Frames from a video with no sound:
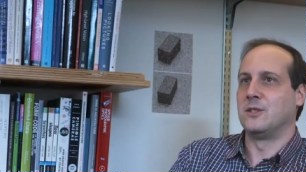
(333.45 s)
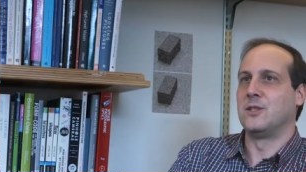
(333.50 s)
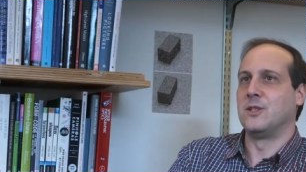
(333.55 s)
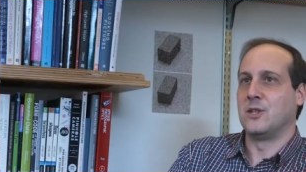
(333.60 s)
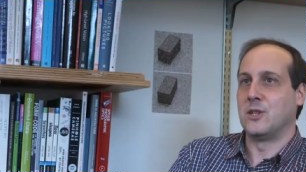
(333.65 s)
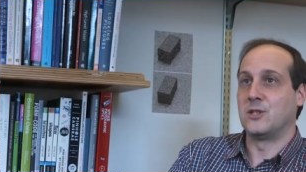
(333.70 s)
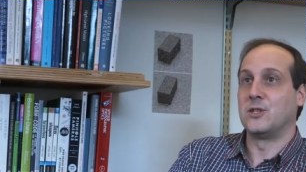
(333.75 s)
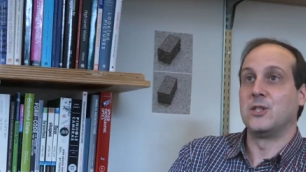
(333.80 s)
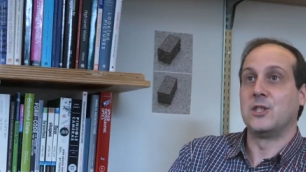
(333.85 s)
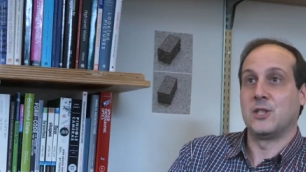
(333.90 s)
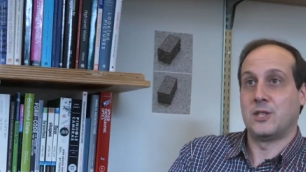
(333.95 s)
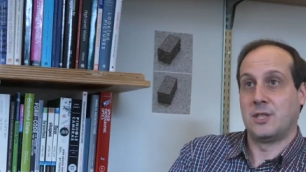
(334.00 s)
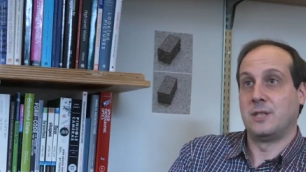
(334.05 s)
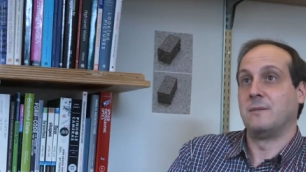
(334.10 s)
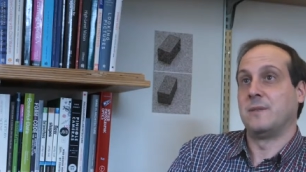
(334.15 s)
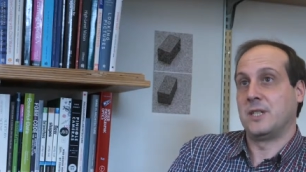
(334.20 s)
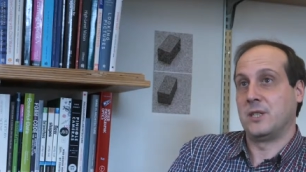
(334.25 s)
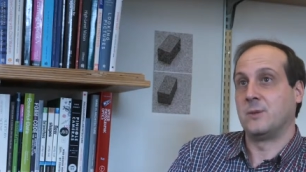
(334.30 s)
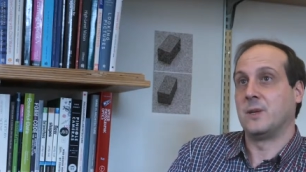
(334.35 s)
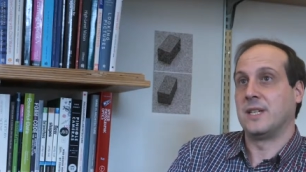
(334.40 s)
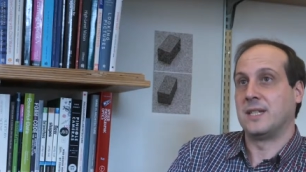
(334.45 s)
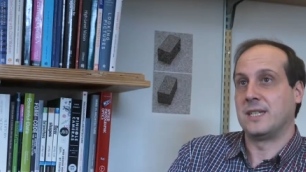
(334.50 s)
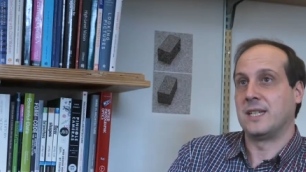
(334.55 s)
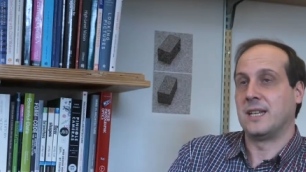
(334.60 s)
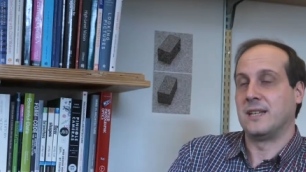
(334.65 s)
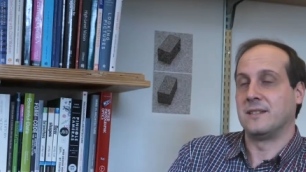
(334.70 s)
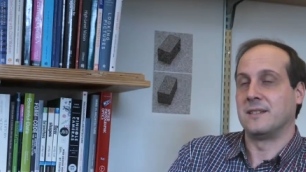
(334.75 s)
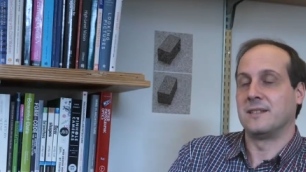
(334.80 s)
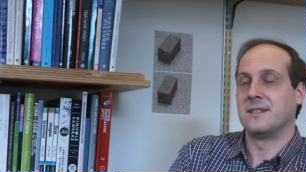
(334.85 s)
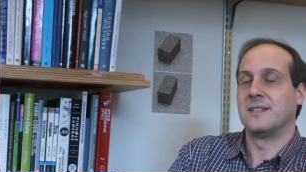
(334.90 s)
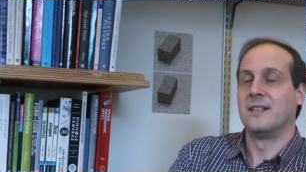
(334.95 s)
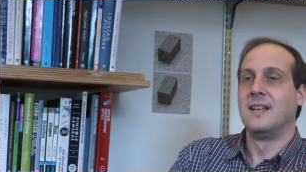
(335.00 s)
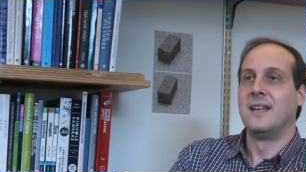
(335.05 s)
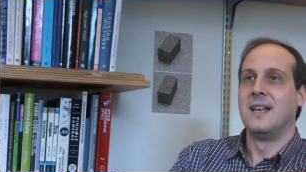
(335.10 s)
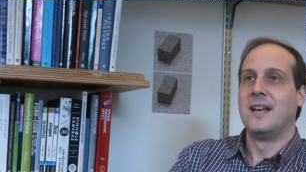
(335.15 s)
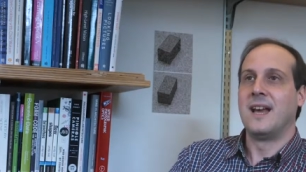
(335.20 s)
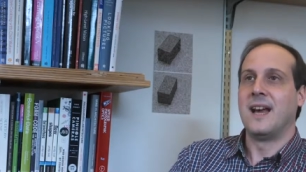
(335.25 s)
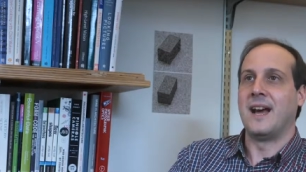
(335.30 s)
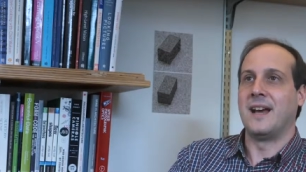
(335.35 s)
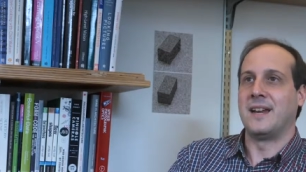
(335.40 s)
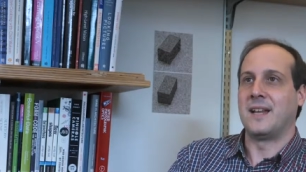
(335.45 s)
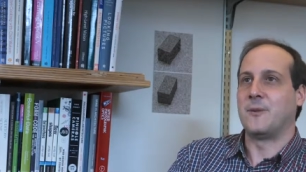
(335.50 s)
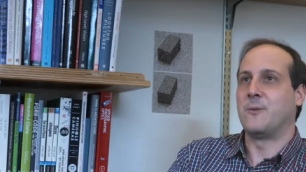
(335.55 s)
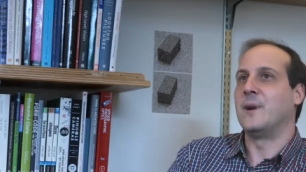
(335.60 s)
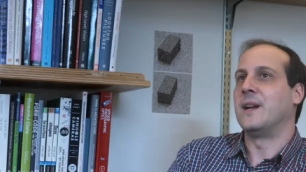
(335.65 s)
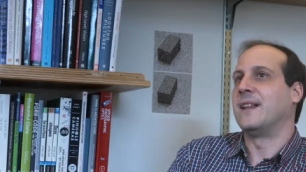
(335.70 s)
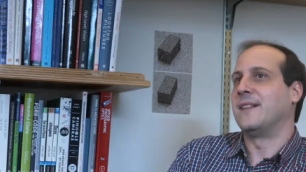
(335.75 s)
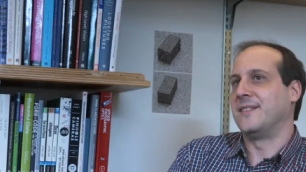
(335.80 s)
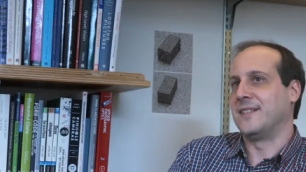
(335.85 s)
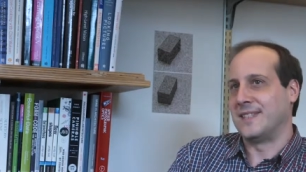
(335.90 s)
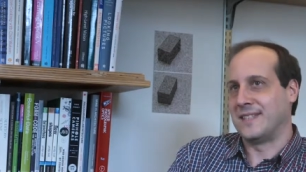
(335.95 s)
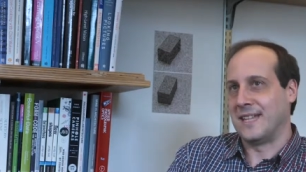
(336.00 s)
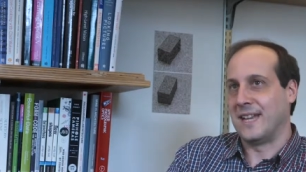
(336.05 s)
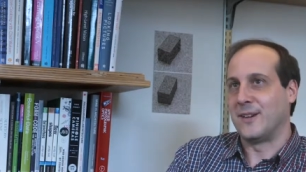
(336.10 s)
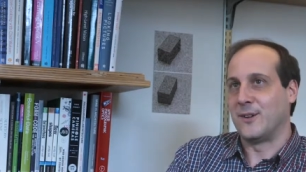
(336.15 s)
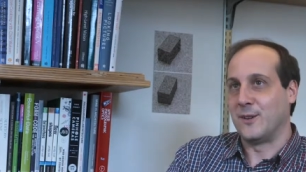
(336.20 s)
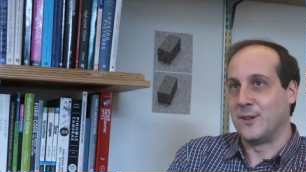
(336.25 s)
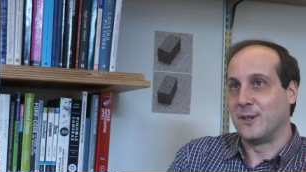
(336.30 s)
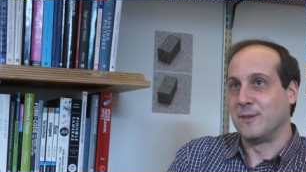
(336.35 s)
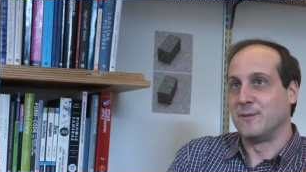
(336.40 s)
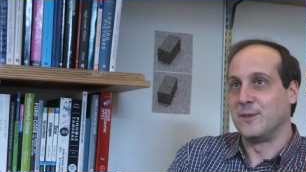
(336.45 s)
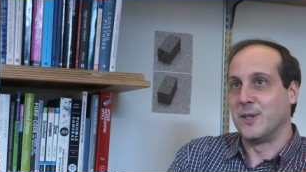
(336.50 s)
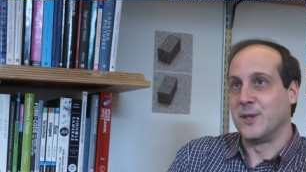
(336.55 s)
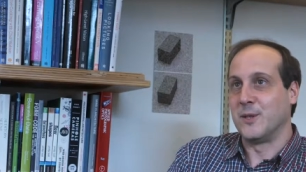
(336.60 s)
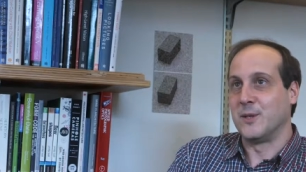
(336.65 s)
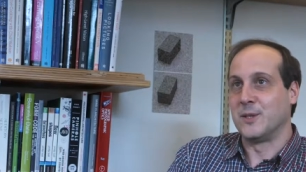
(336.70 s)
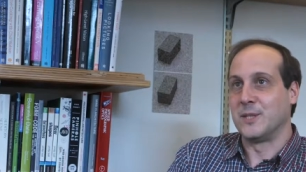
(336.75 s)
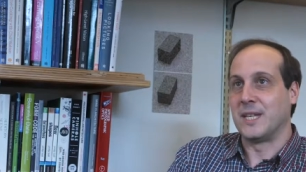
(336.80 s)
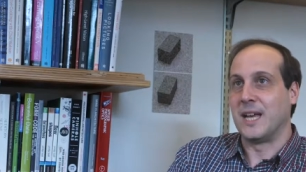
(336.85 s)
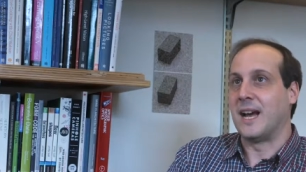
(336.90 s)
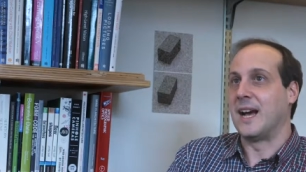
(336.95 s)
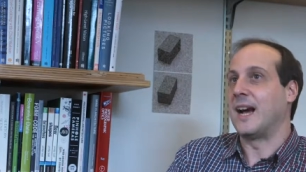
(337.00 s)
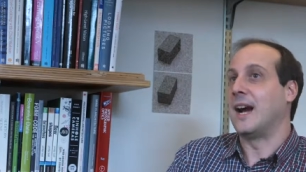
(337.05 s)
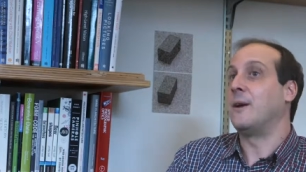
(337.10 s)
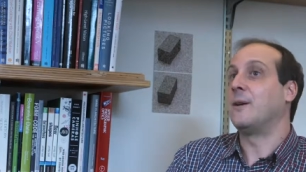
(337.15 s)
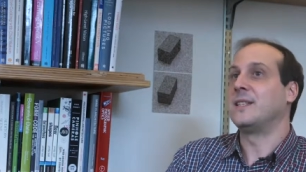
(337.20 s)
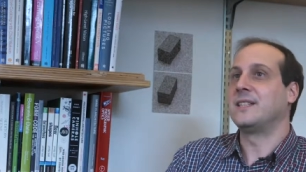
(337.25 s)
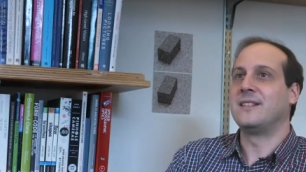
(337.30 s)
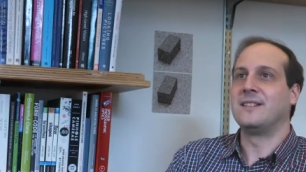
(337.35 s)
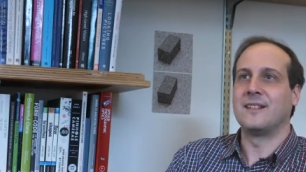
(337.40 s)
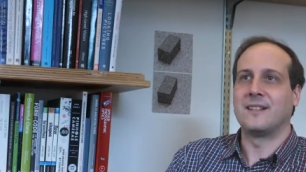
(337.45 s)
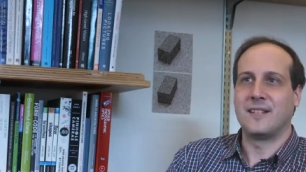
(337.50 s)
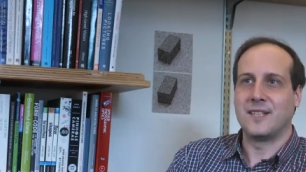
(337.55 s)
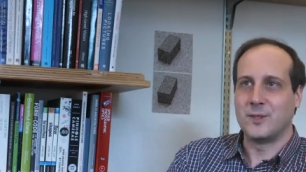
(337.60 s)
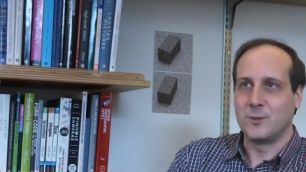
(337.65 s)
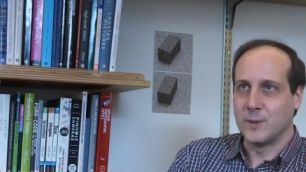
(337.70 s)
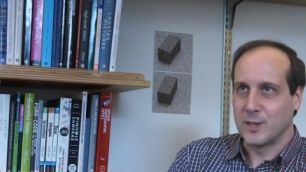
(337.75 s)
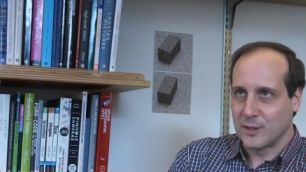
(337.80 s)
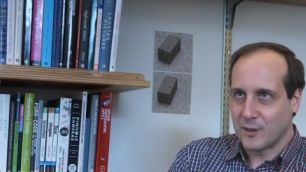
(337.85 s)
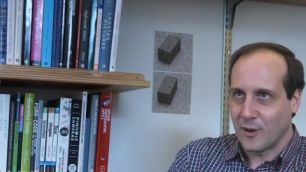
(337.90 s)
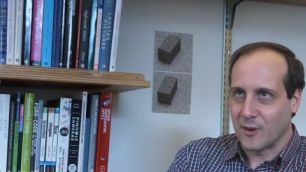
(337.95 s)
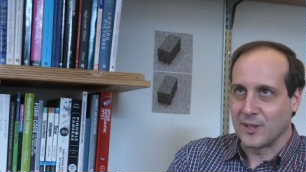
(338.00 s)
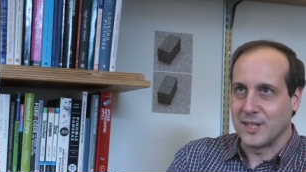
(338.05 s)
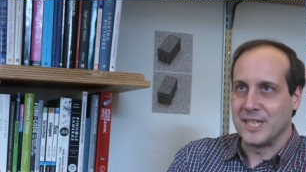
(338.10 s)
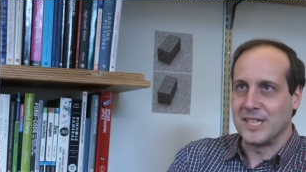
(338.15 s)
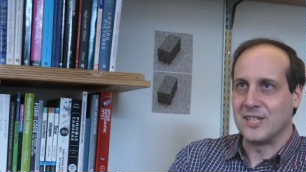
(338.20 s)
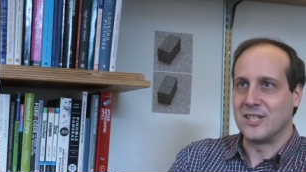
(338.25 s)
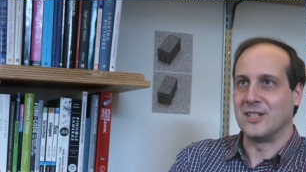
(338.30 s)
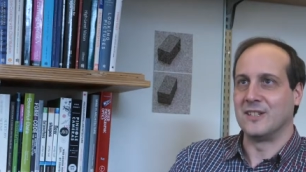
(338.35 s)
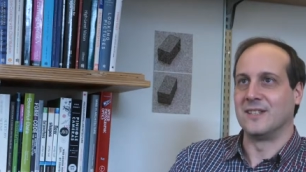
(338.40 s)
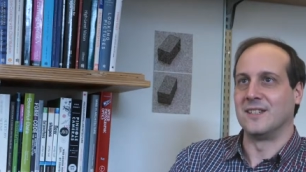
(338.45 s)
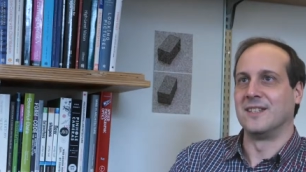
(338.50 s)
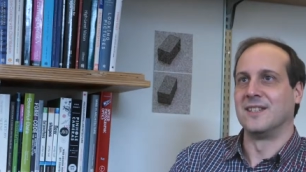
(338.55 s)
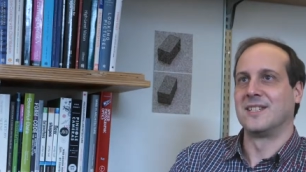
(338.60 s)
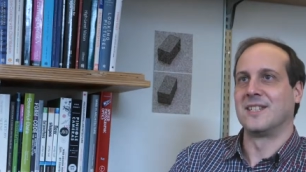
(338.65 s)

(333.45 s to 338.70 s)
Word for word: not just the visual sense and I want to understand all of those and how it integrates with cognition.